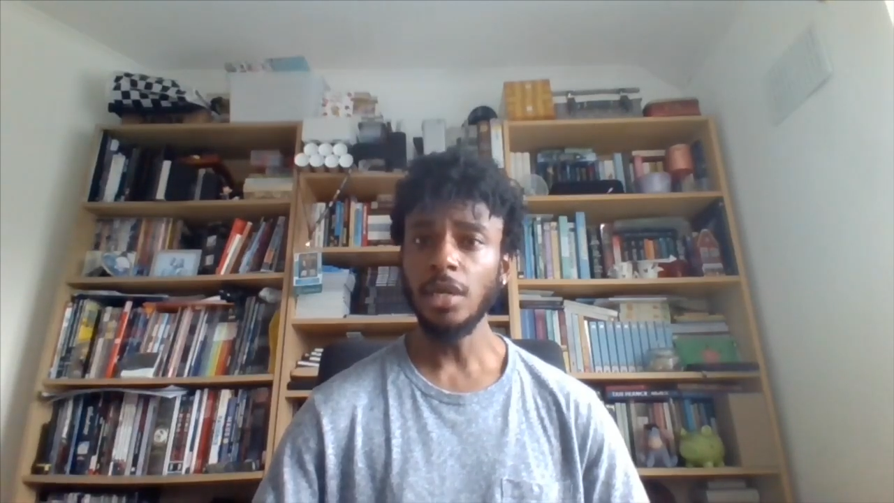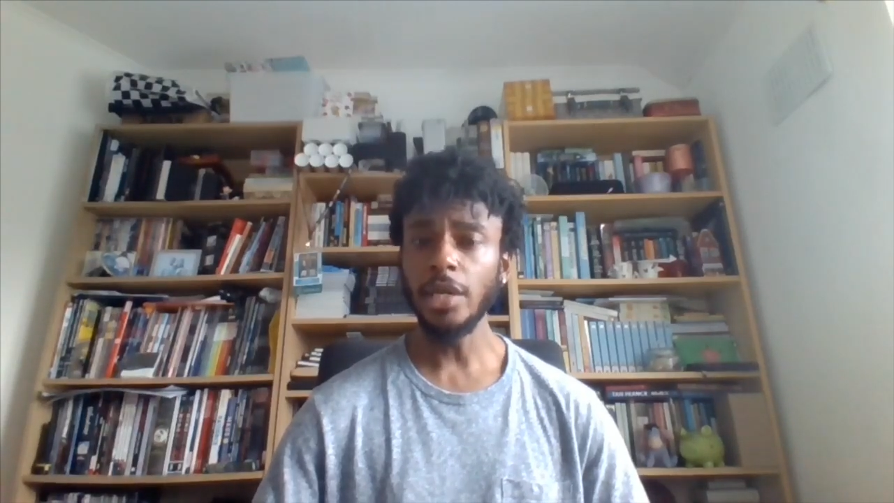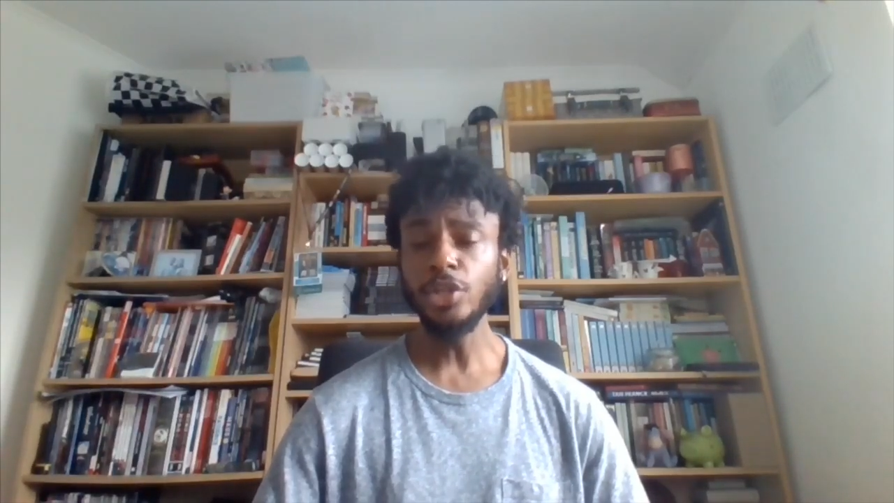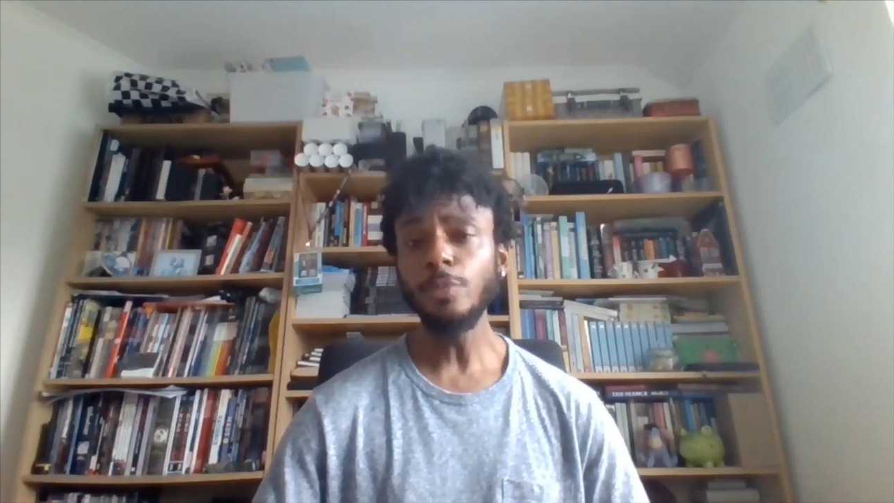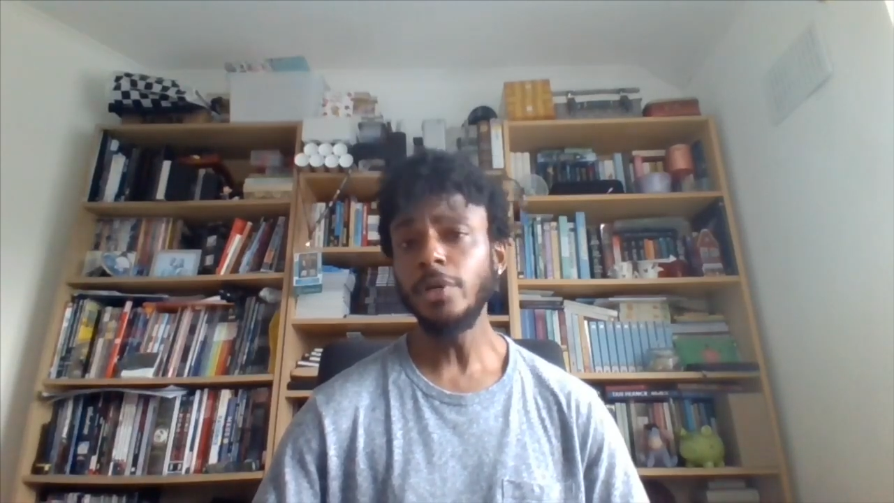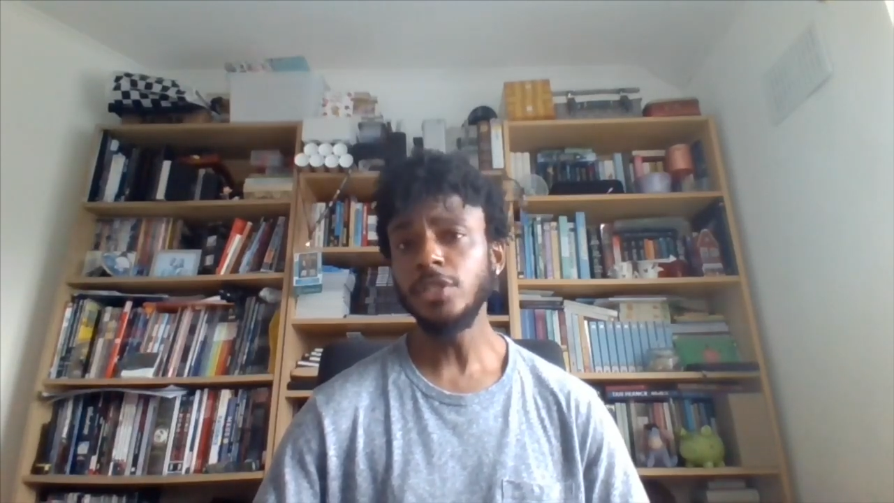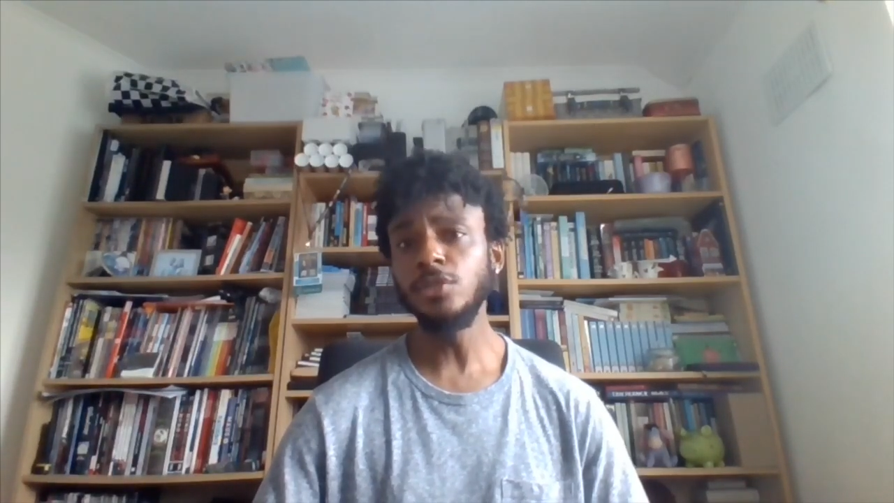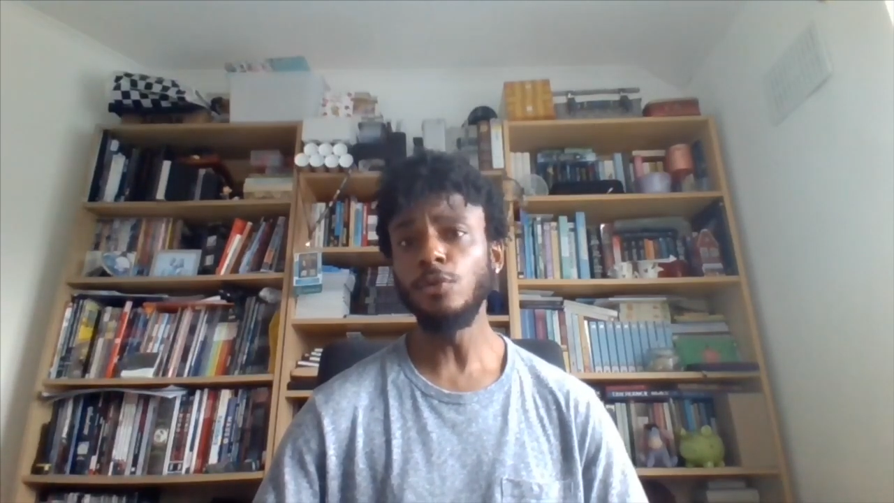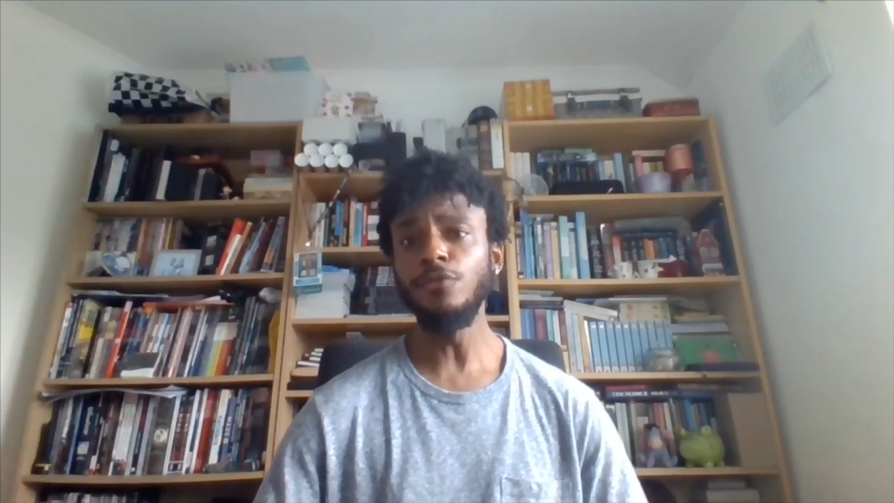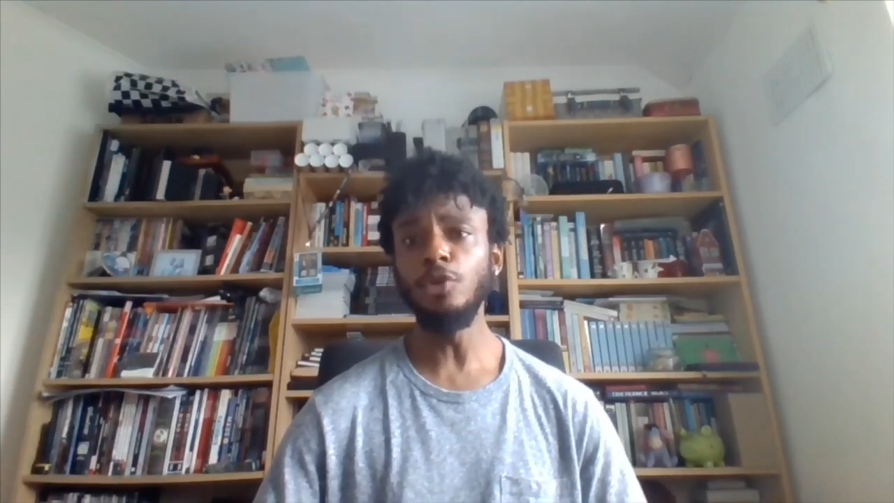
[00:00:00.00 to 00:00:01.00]
and your
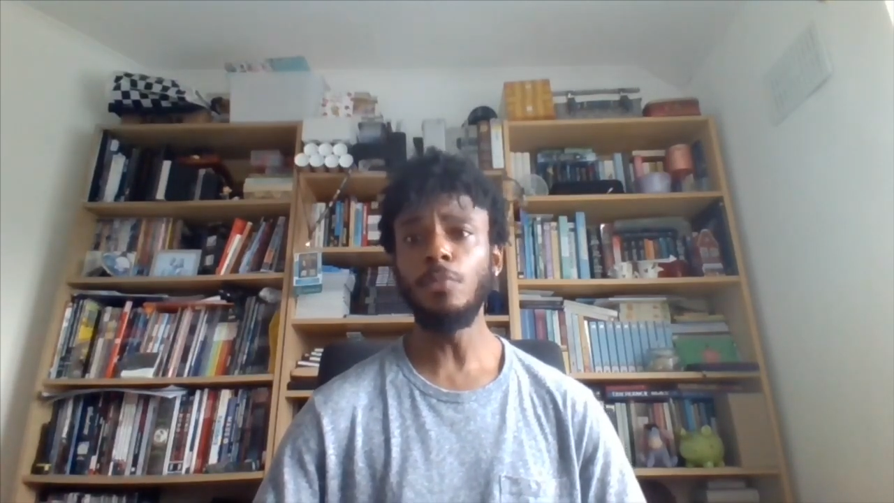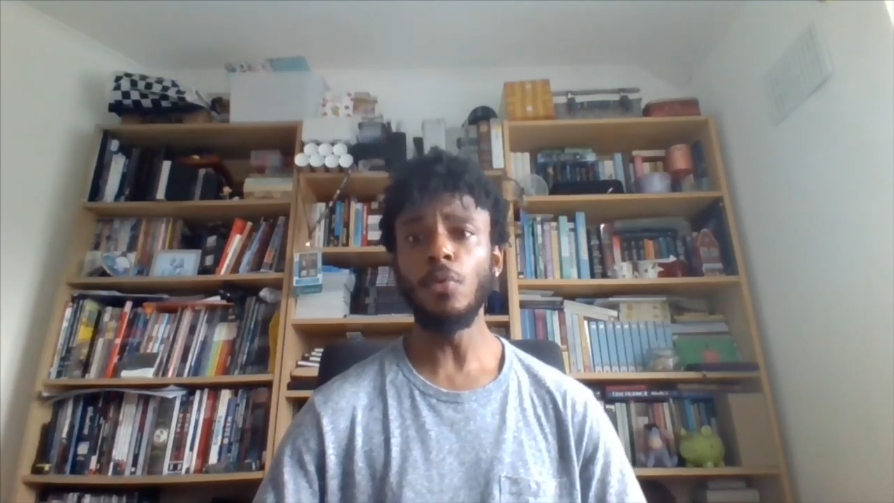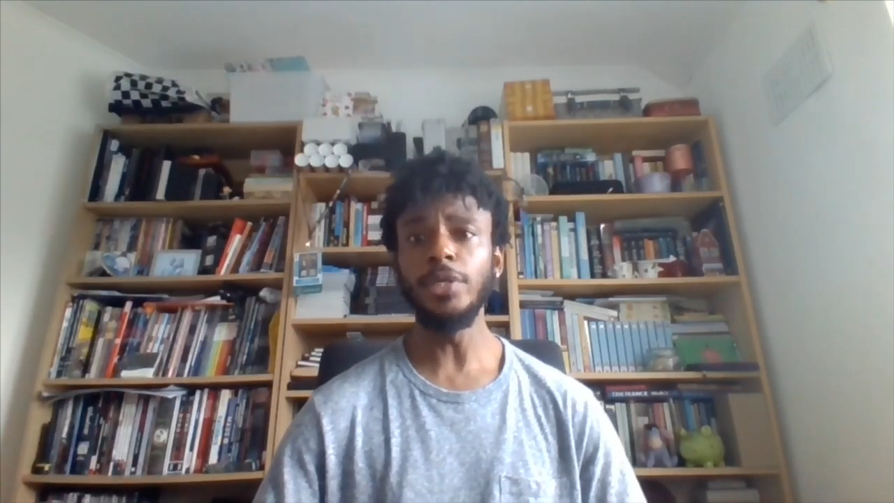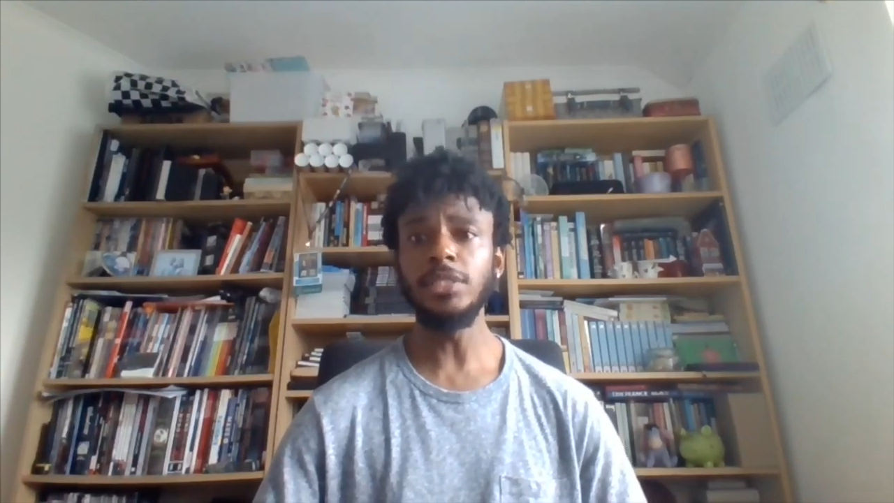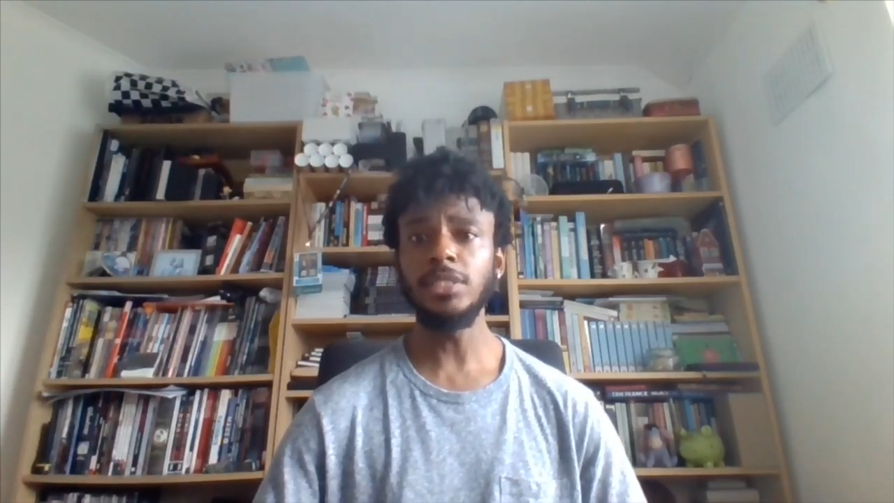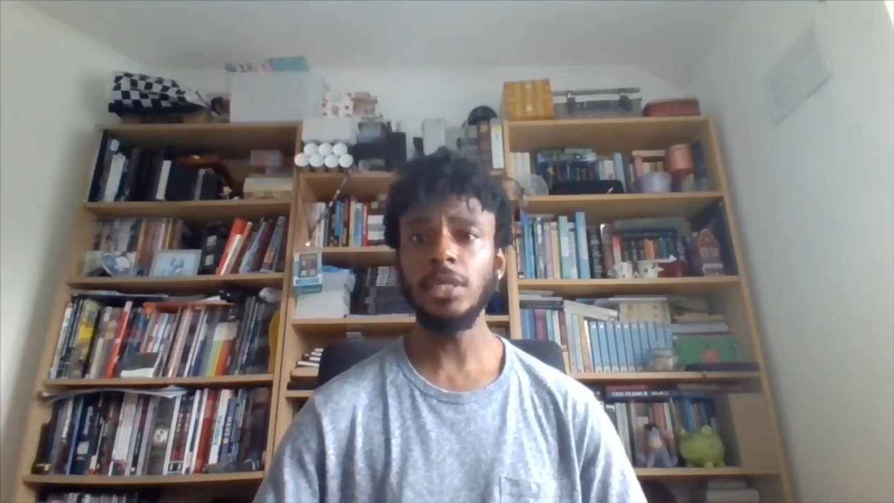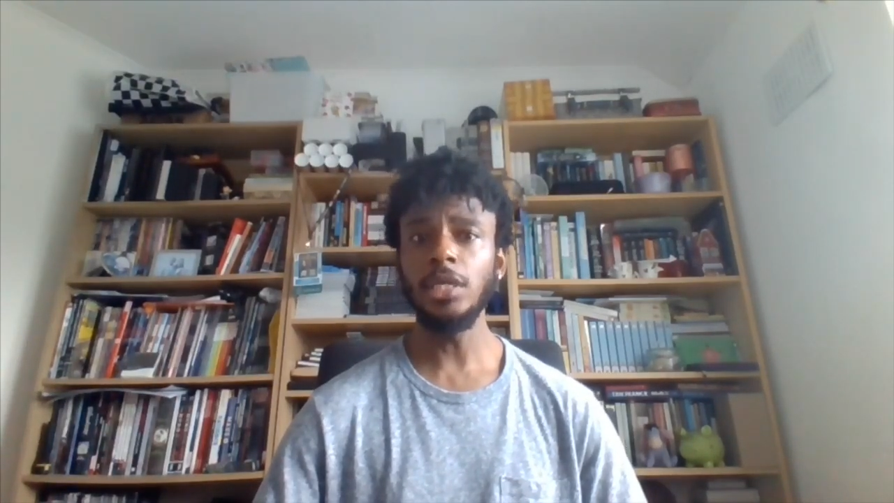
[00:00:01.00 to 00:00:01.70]
personal viewpoint